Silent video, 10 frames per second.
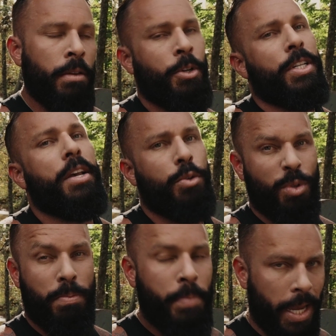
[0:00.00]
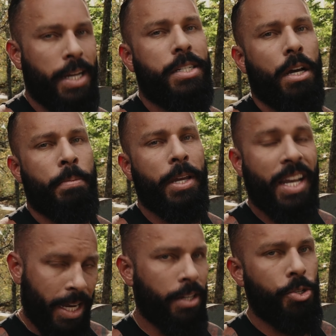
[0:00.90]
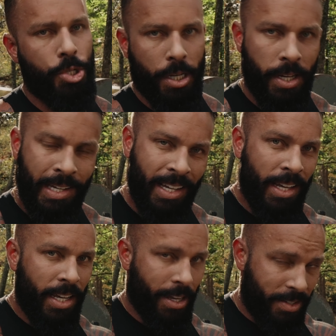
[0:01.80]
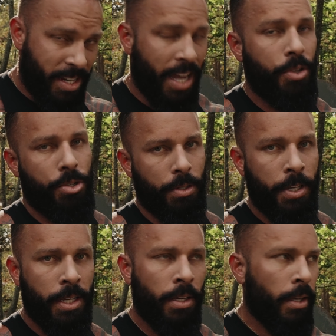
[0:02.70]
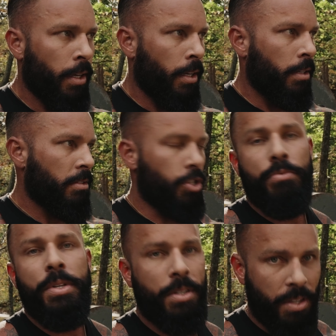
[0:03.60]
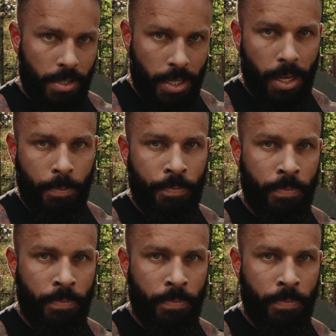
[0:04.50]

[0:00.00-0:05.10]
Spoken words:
because it has all this pent-up energy and tension. Humans are the same.